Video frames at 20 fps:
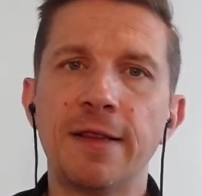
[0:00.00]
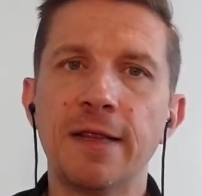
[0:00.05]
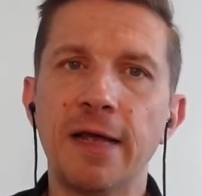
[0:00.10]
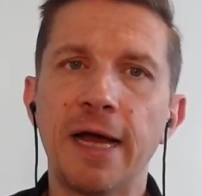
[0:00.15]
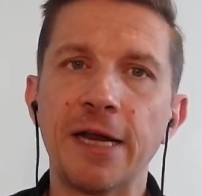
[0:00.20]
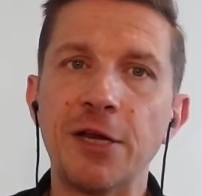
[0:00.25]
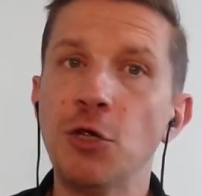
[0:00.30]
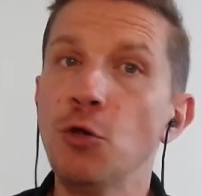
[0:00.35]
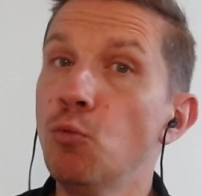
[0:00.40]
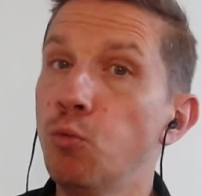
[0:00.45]

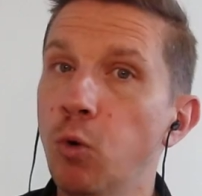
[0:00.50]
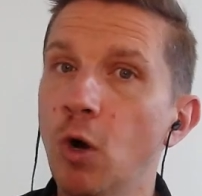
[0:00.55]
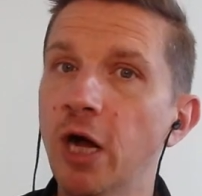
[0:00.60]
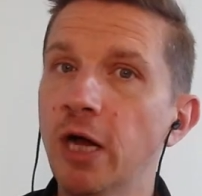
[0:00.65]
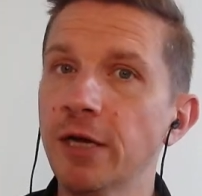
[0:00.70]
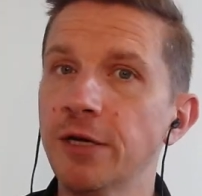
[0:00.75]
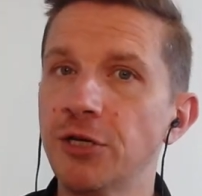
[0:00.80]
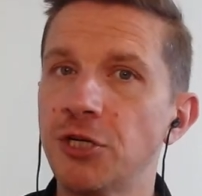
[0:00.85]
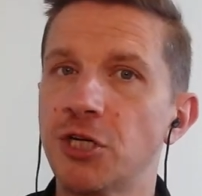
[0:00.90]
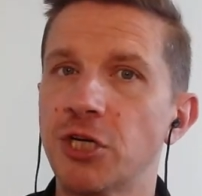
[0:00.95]
and you
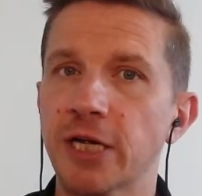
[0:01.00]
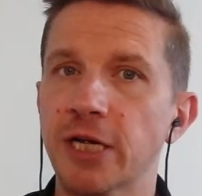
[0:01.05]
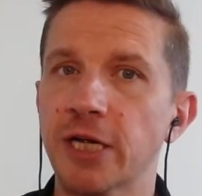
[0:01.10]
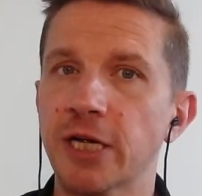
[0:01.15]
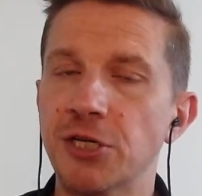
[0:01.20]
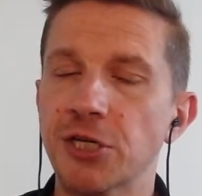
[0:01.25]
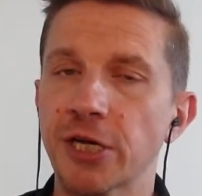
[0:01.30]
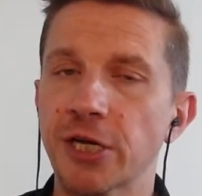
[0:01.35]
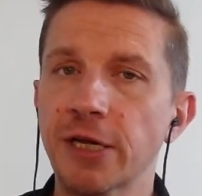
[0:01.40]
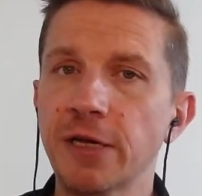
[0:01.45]
weren't
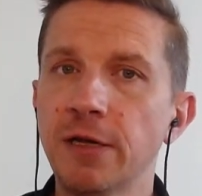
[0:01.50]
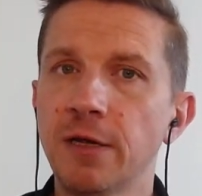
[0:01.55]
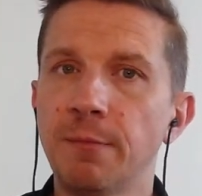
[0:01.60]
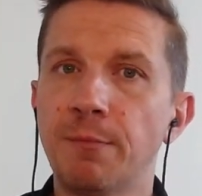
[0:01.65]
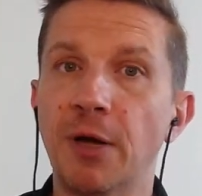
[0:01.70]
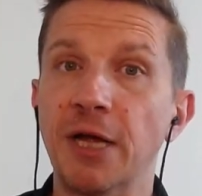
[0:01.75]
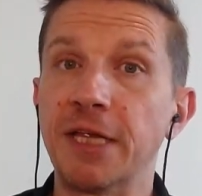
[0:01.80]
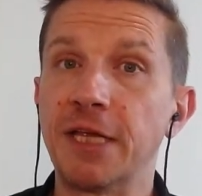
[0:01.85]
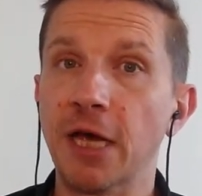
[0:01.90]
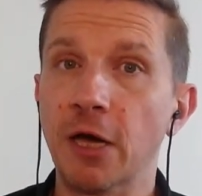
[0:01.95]
changing
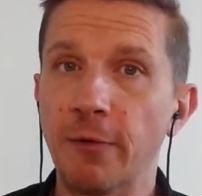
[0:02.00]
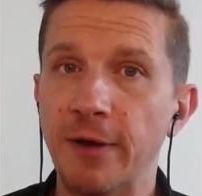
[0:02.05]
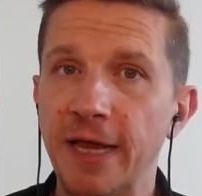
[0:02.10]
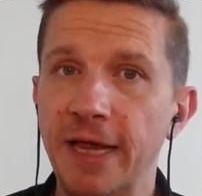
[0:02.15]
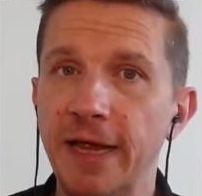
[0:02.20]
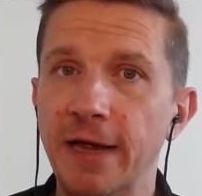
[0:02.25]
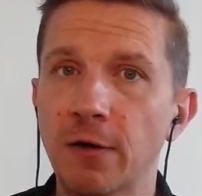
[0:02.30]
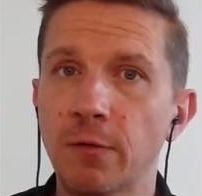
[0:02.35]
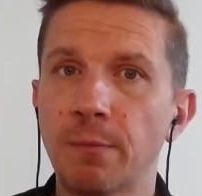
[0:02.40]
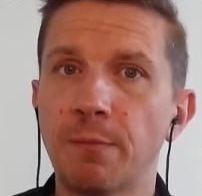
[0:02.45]
by going
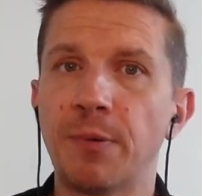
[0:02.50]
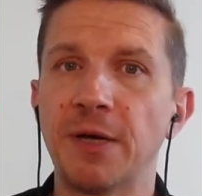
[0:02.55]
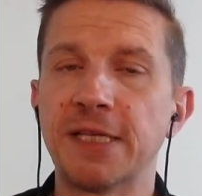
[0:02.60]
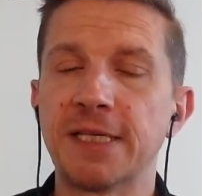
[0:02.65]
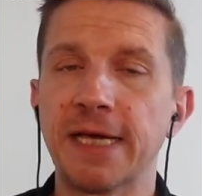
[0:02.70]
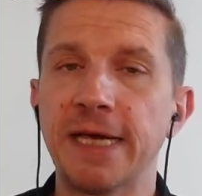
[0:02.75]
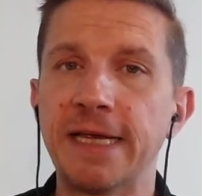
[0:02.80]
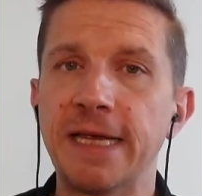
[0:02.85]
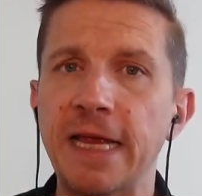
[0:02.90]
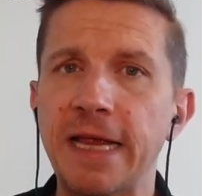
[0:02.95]
out, by
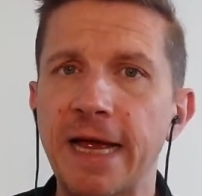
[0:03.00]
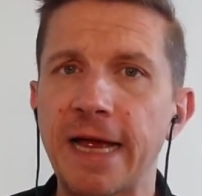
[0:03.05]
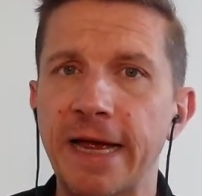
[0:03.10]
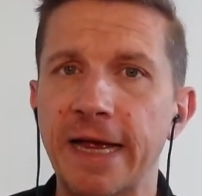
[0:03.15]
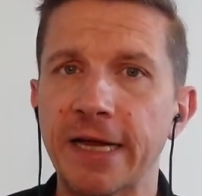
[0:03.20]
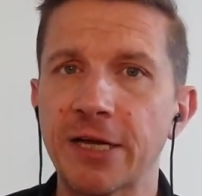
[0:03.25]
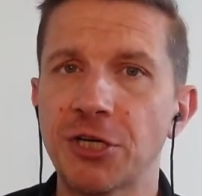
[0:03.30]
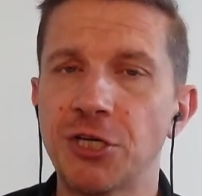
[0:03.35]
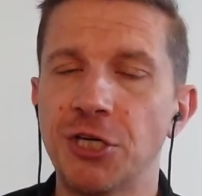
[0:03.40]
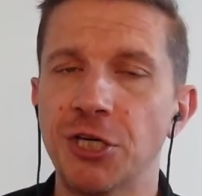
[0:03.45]
taking
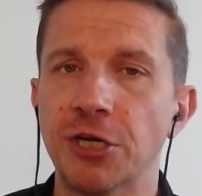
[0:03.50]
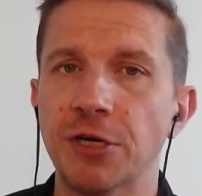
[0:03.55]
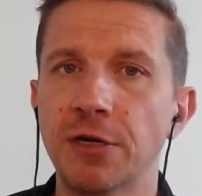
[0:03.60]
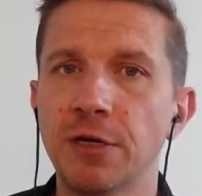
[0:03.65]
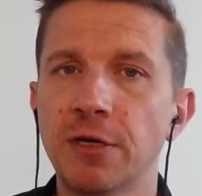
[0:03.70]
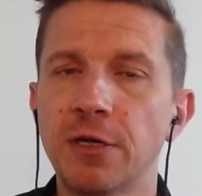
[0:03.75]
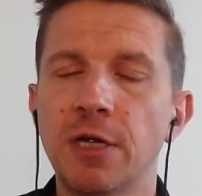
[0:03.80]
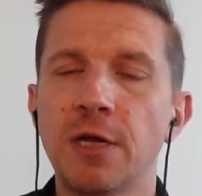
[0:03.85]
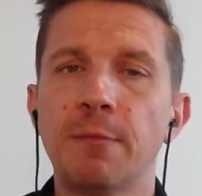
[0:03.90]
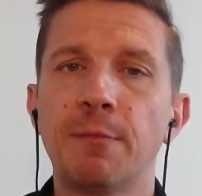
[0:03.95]

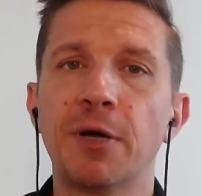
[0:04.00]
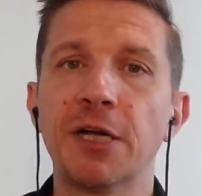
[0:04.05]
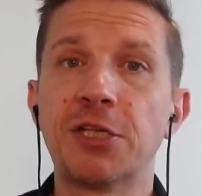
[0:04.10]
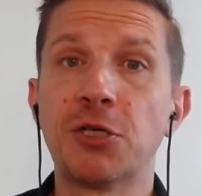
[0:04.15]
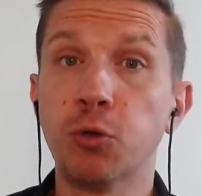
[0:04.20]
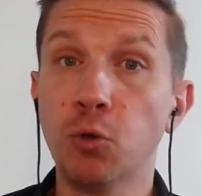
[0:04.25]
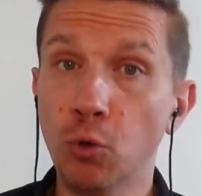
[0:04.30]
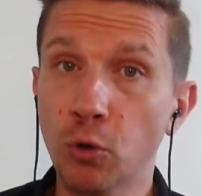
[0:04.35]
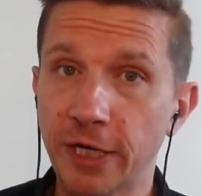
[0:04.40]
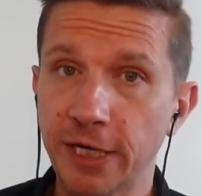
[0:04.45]
action, by
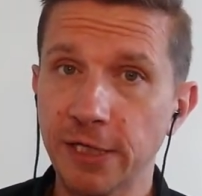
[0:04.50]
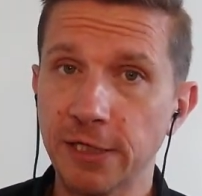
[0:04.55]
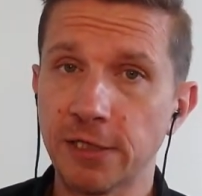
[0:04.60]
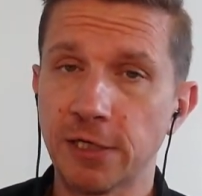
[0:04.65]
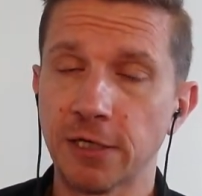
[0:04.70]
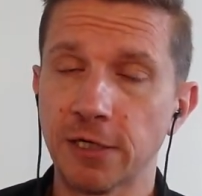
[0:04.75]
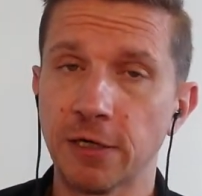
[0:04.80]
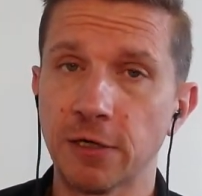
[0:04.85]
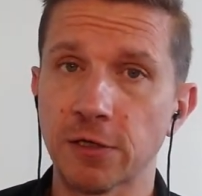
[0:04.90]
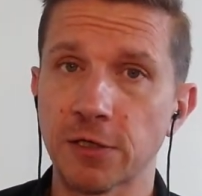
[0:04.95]
talking
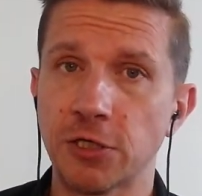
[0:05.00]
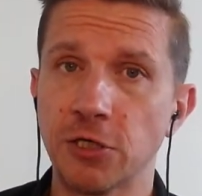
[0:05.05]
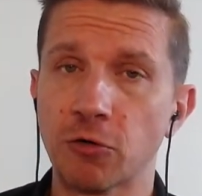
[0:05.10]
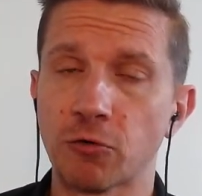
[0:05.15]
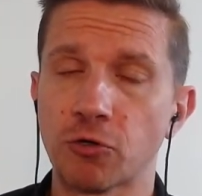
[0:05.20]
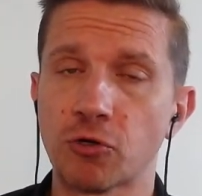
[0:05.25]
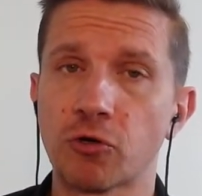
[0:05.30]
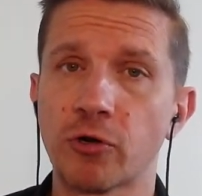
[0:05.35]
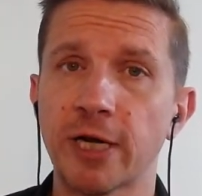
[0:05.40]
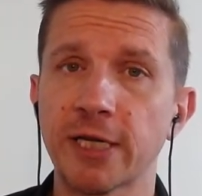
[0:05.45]
to girls that you're
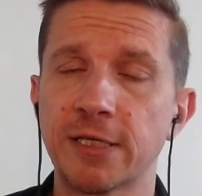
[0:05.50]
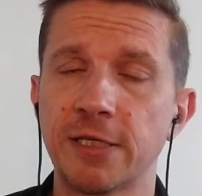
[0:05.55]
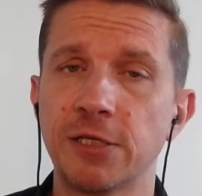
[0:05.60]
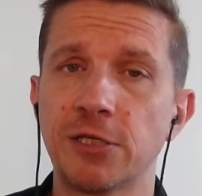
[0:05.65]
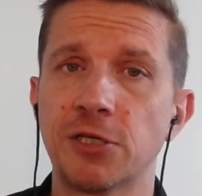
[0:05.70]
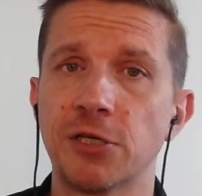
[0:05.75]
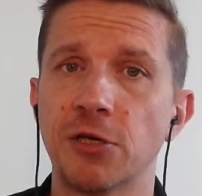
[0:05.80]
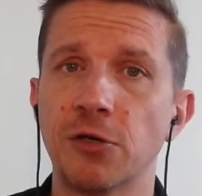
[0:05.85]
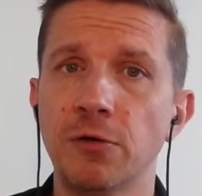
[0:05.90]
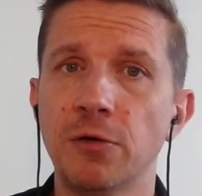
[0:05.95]
attracted
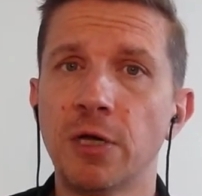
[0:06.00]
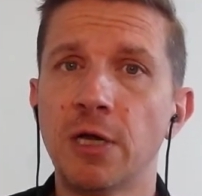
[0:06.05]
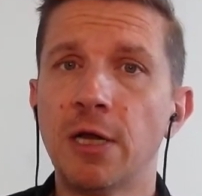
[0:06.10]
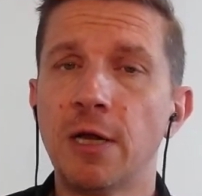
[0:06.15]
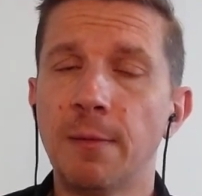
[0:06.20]
to,